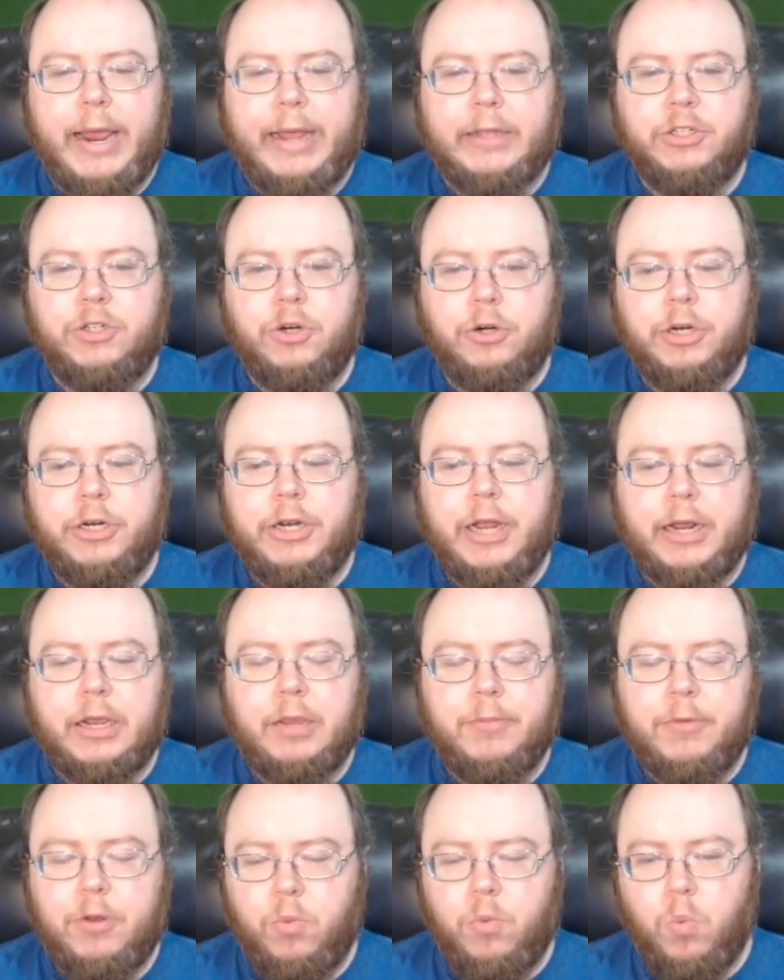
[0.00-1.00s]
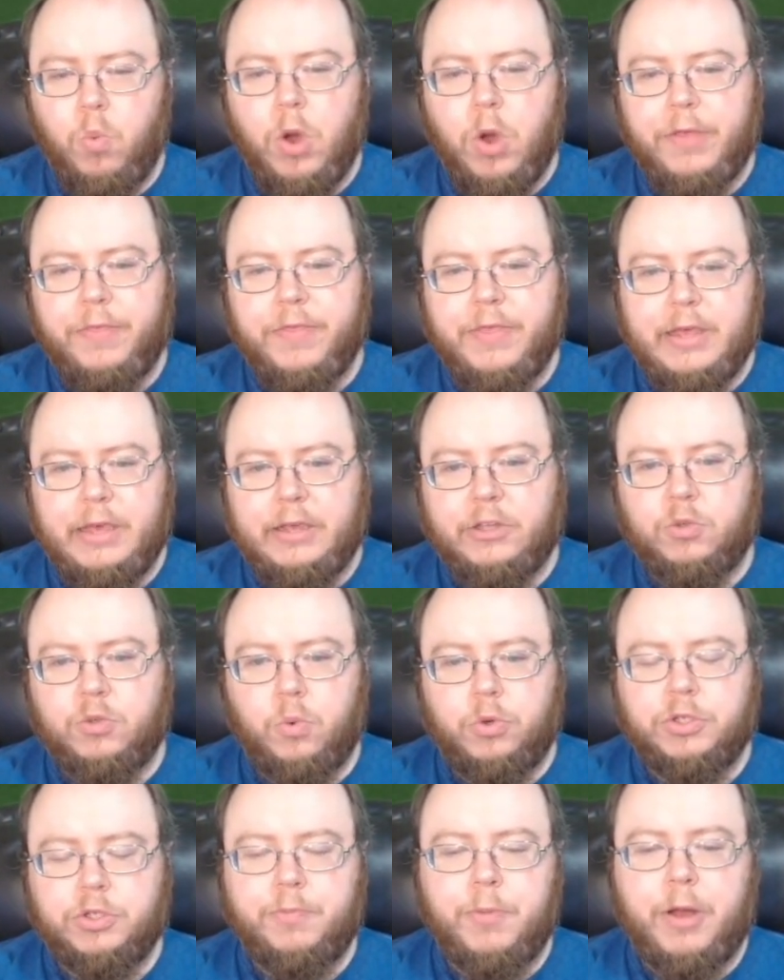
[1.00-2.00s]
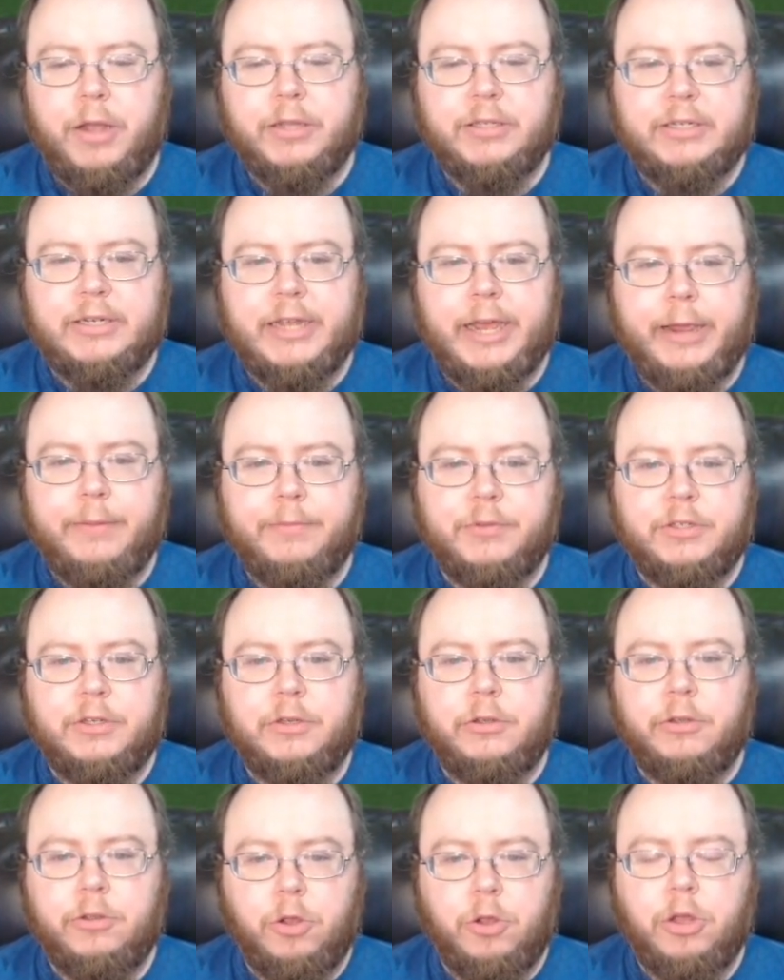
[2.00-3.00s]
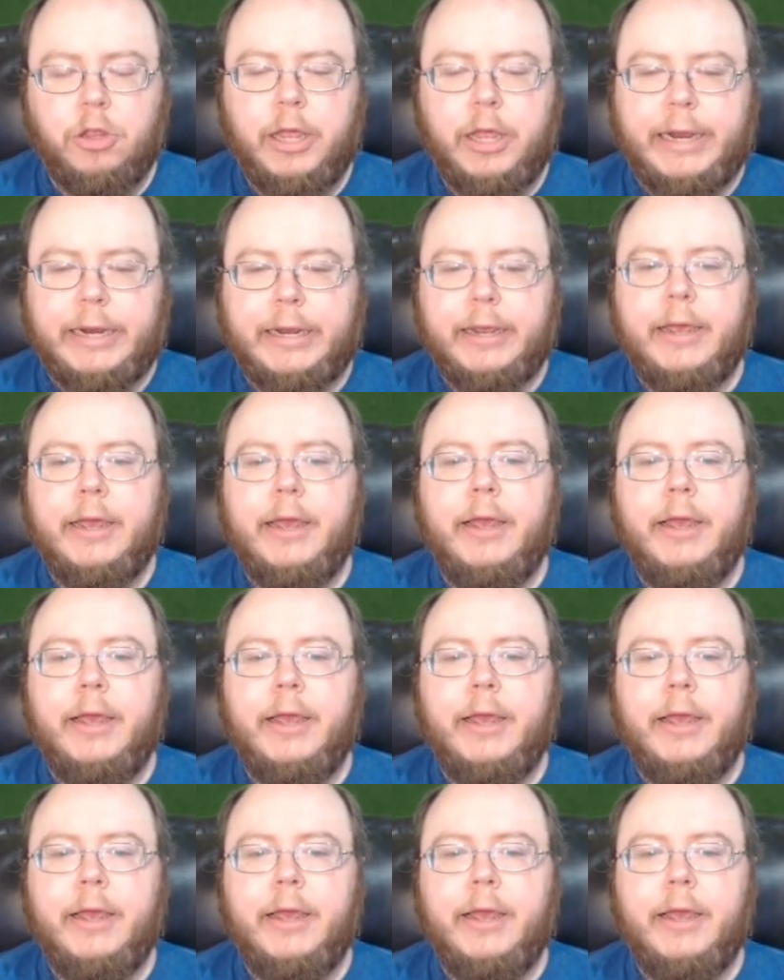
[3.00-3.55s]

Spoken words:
and start to document what these response types look like.